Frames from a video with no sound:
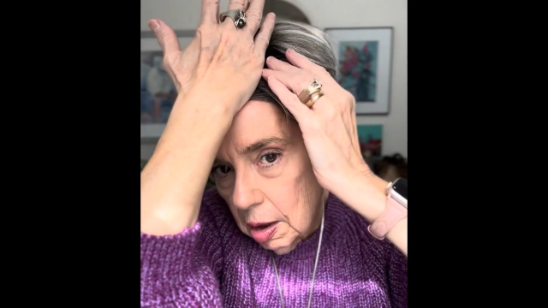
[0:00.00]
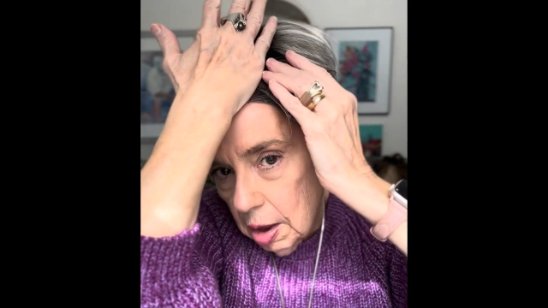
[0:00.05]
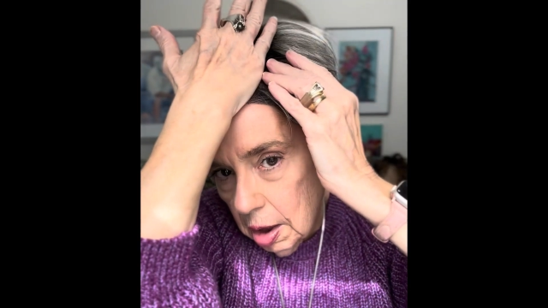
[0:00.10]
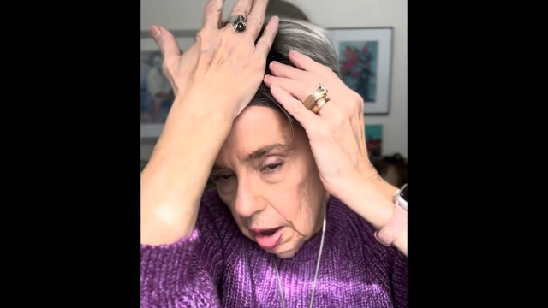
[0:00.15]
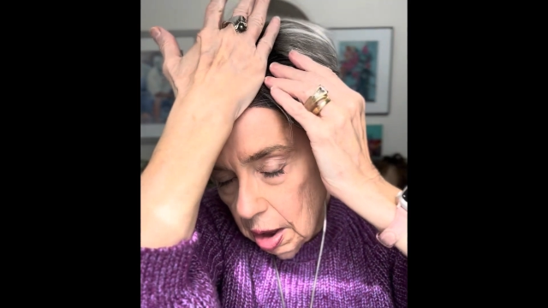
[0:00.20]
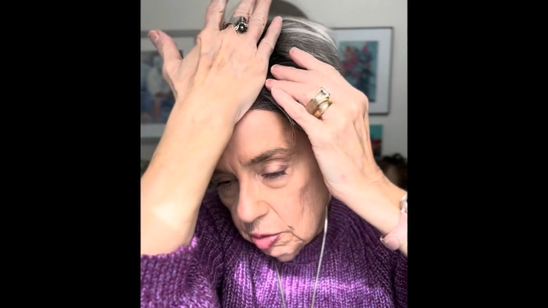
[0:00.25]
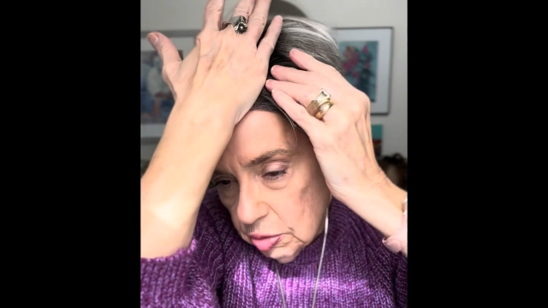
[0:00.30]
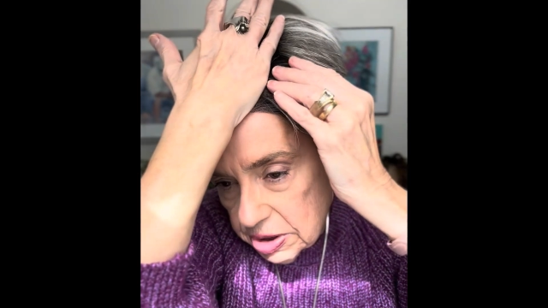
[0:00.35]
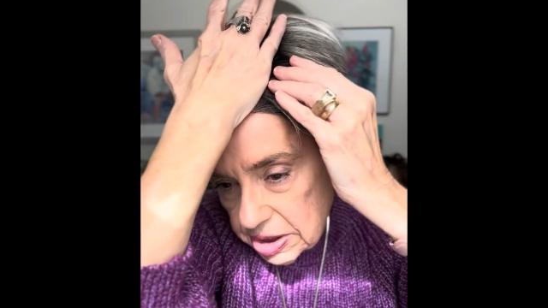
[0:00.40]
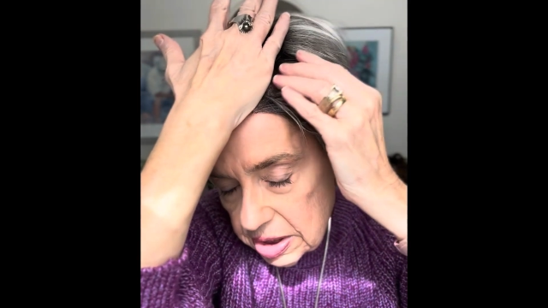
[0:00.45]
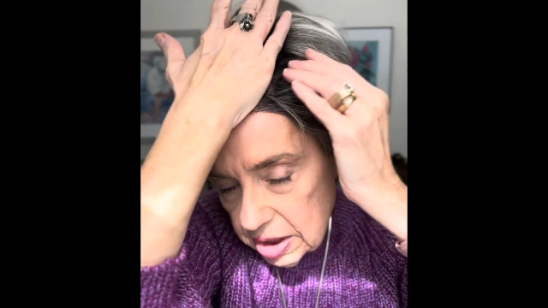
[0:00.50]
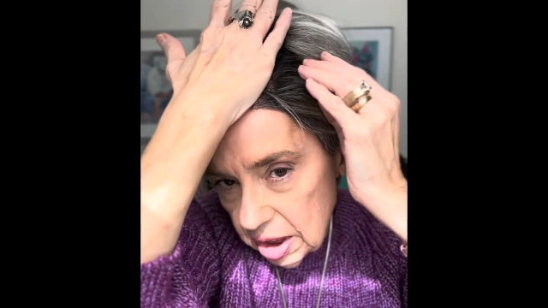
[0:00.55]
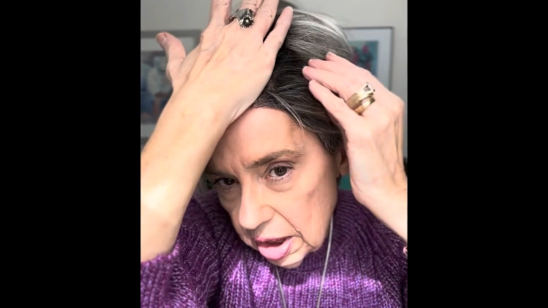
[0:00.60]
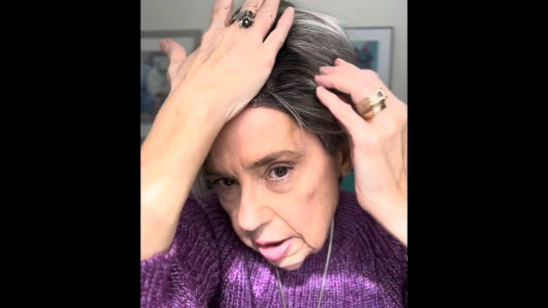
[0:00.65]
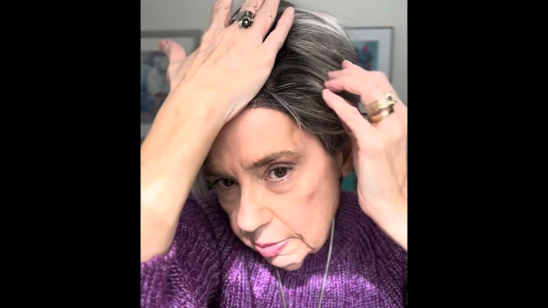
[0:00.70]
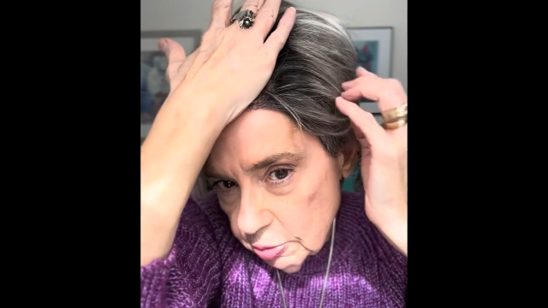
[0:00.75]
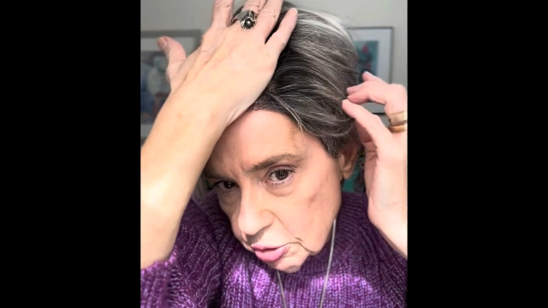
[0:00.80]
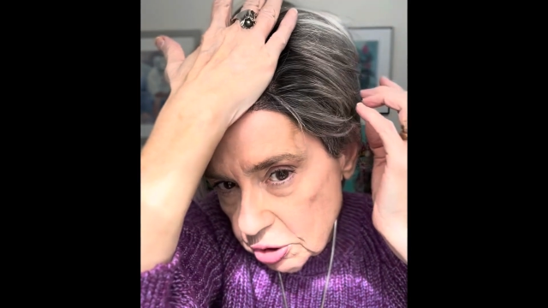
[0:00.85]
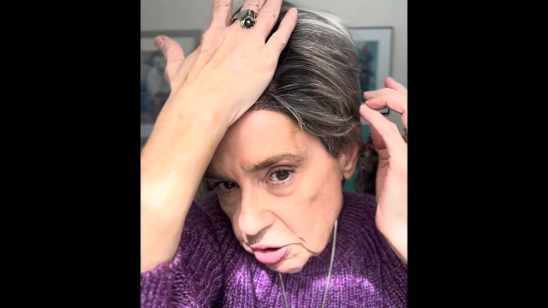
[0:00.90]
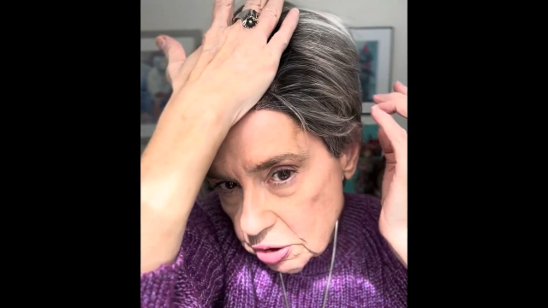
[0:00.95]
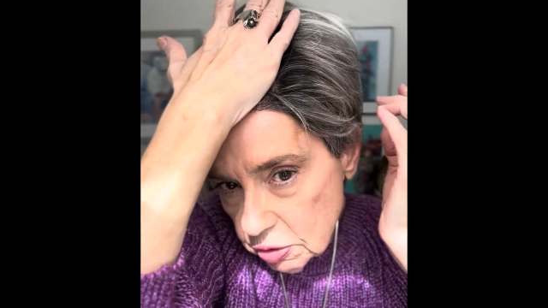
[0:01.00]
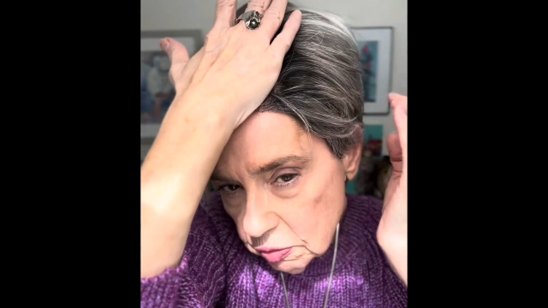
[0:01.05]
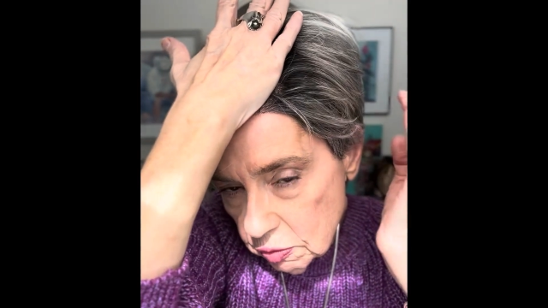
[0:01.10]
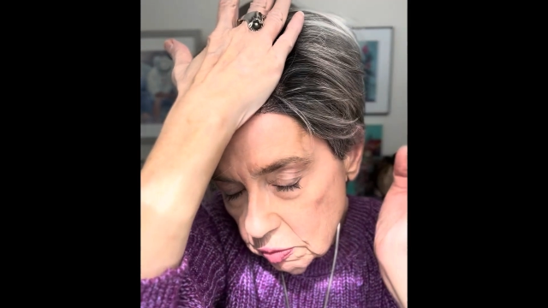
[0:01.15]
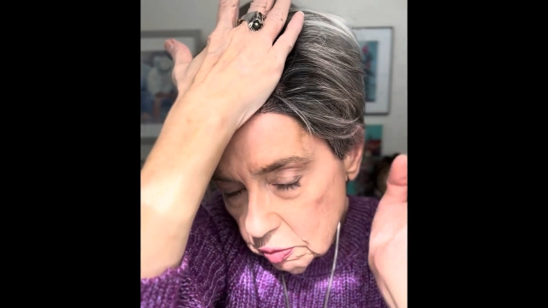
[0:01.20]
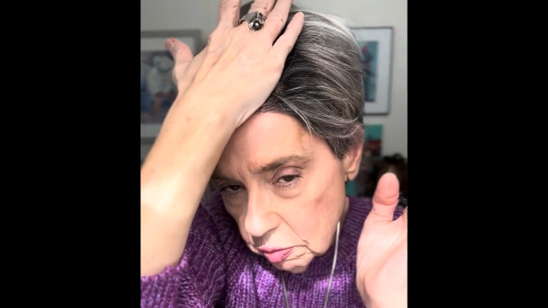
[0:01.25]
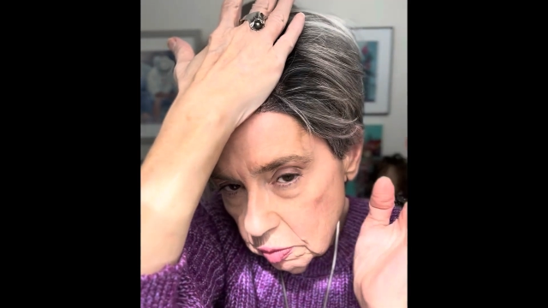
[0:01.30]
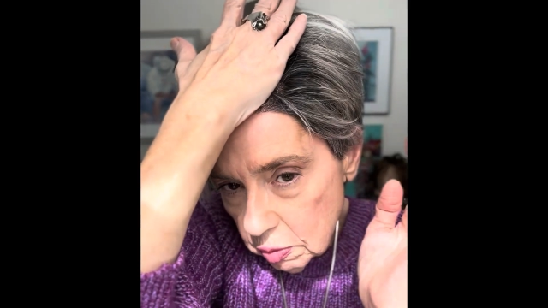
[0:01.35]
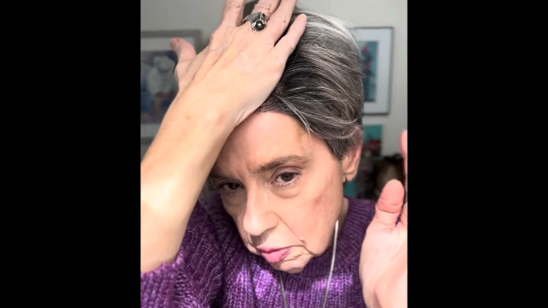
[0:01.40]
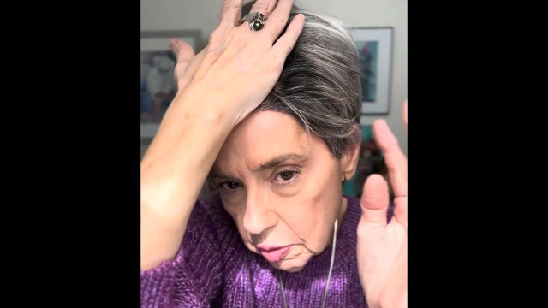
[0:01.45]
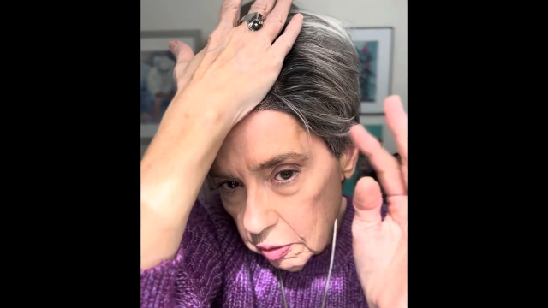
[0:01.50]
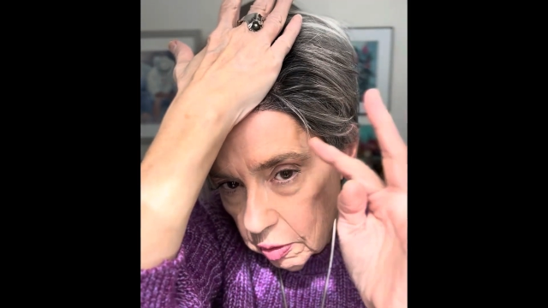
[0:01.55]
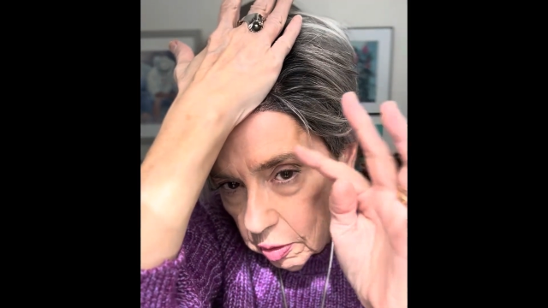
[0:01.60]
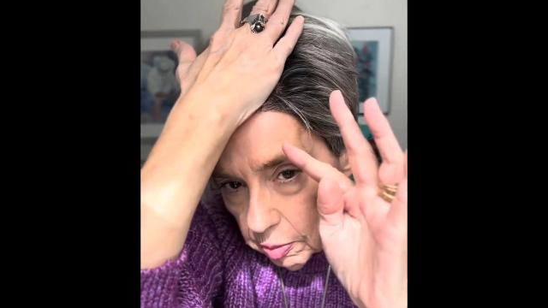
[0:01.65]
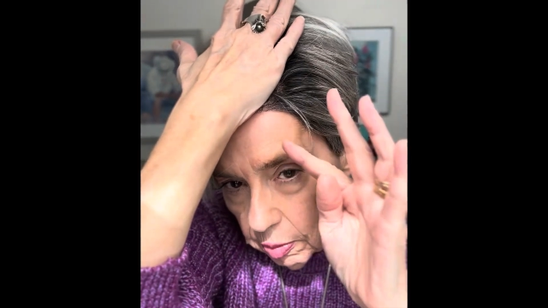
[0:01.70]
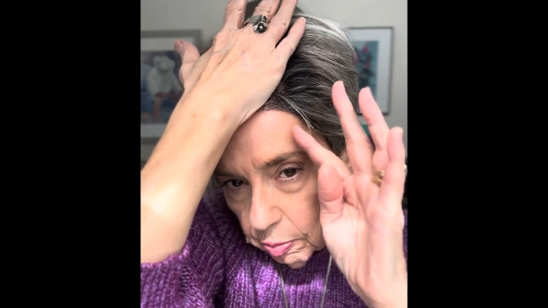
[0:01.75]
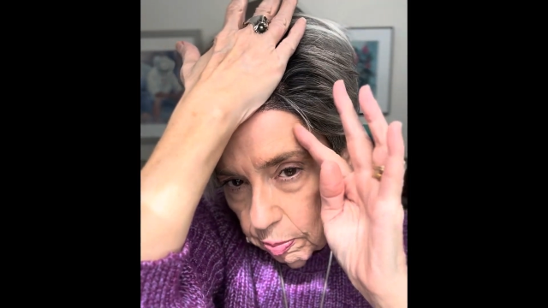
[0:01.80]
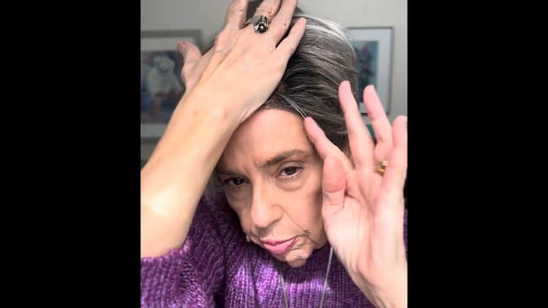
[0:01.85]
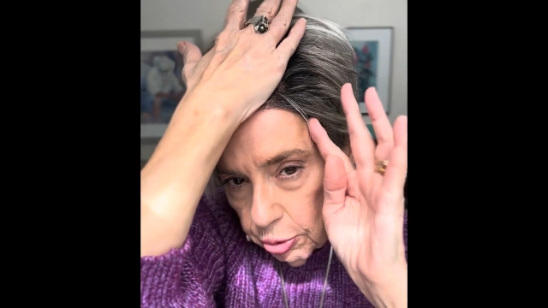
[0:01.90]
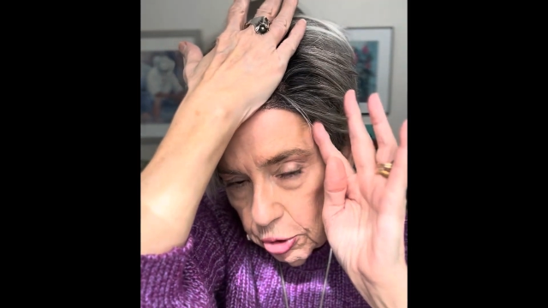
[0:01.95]
I was able to
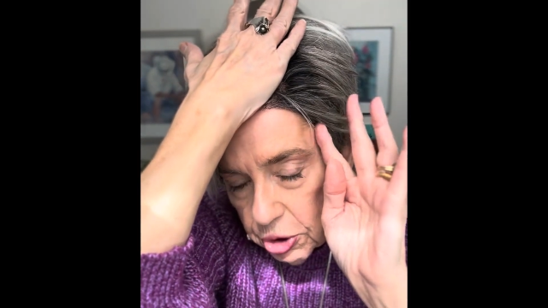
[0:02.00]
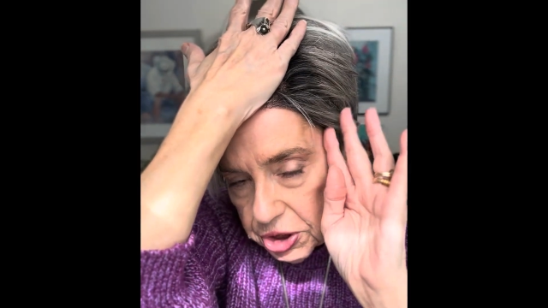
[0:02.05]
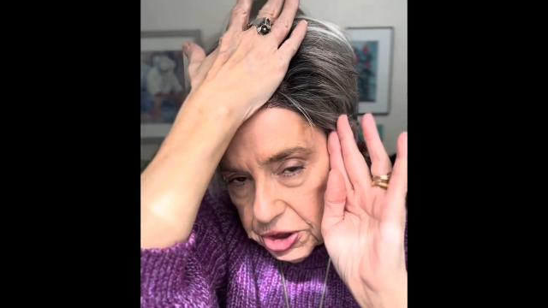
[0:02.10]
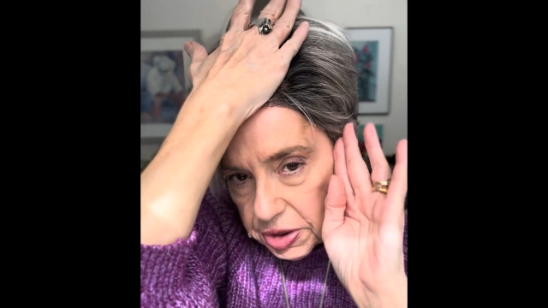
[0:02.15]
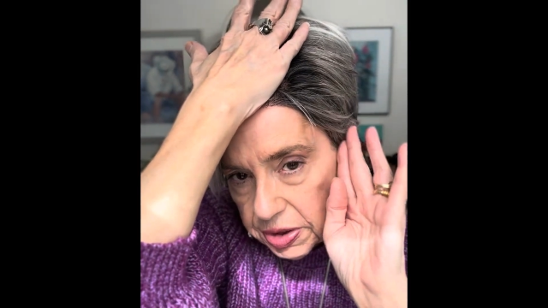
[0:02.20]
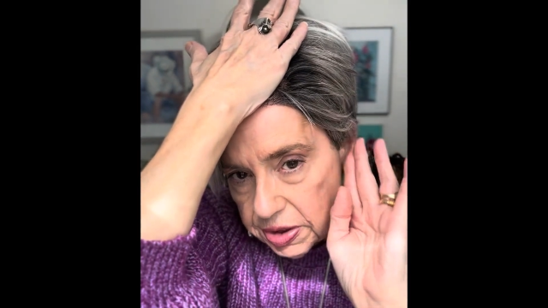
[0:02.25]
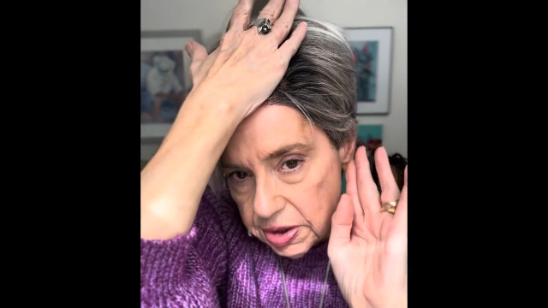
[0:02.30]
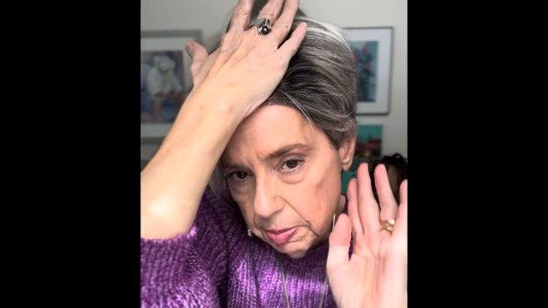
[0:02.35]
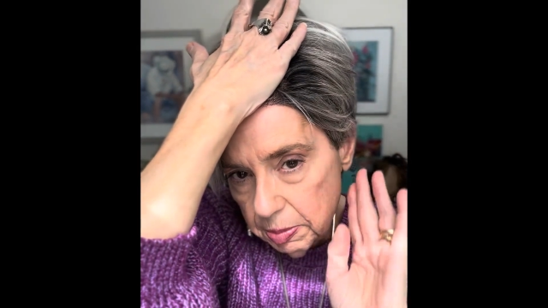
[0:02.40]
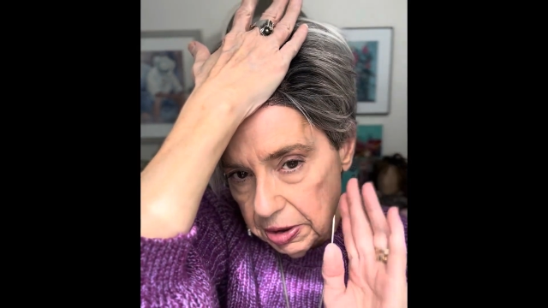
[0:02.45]
push some